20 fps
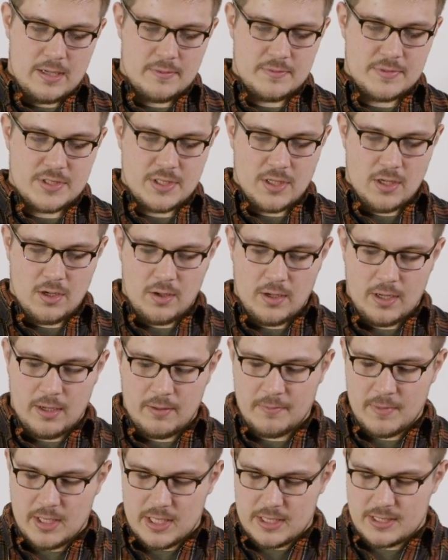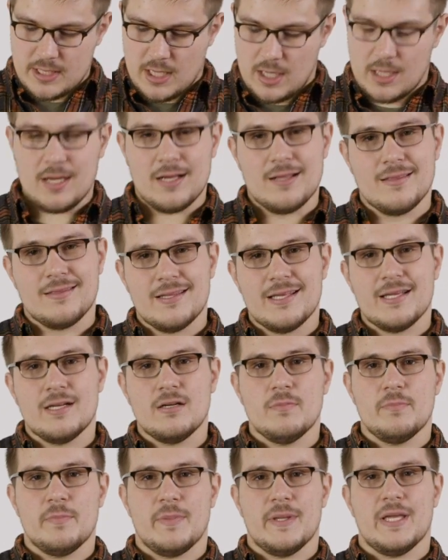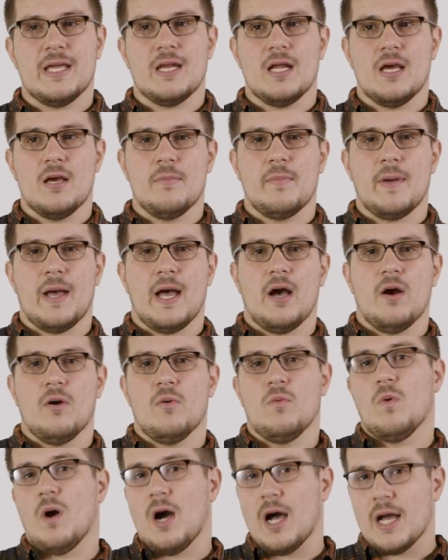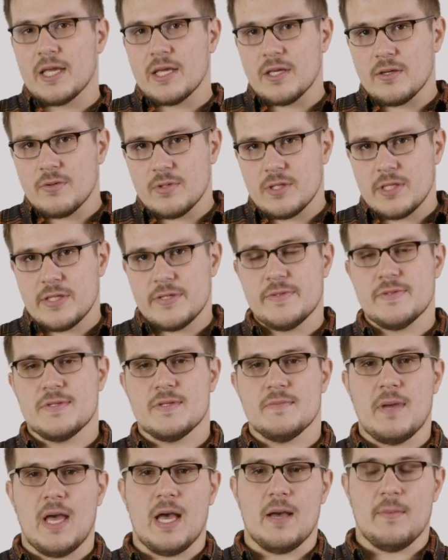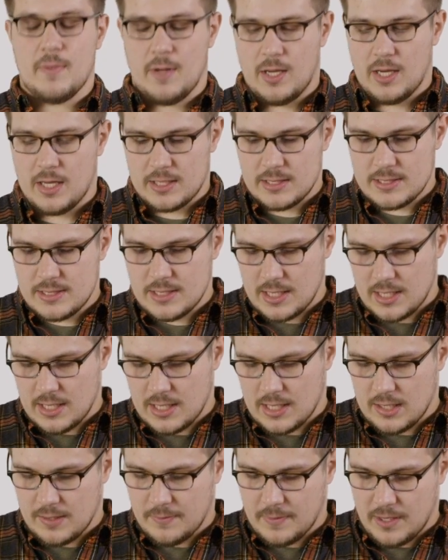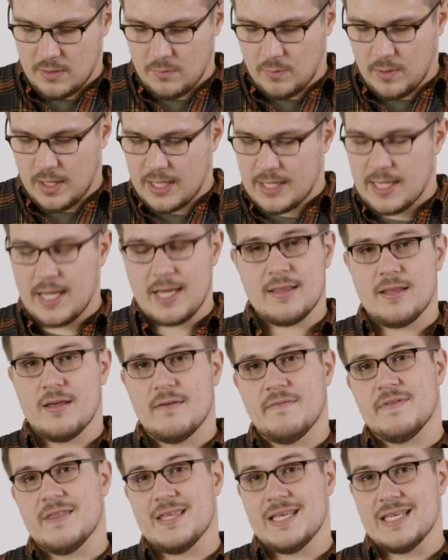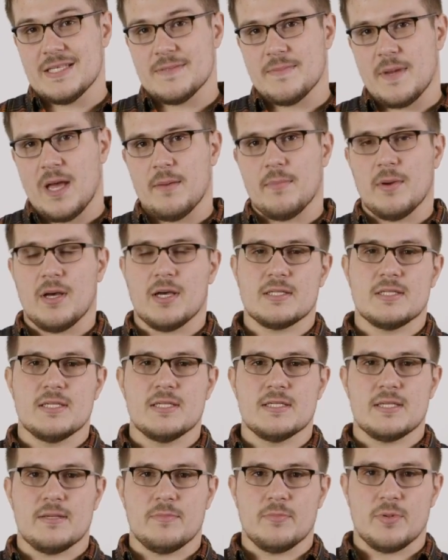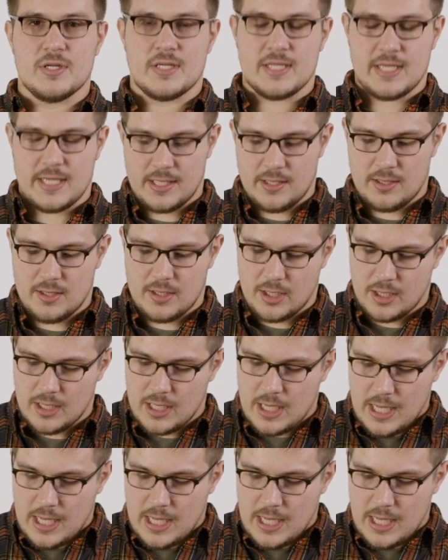So I'm going to talk a little bit about why you would use a matte box and why I love these matte boxes in particular.